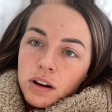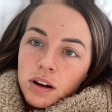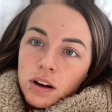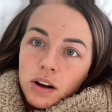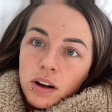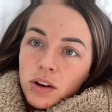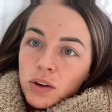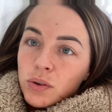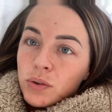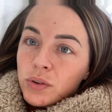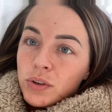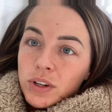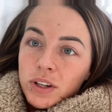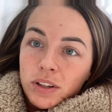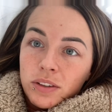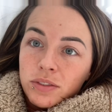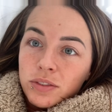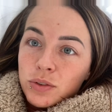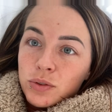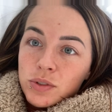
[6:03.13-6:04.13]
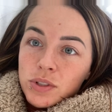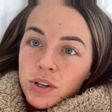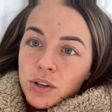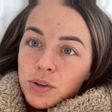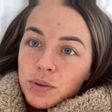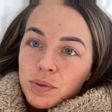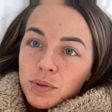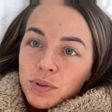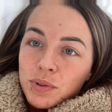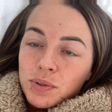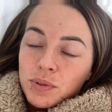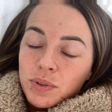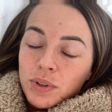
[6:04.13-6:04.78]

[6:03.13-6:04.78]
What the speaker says: I already feel terrible.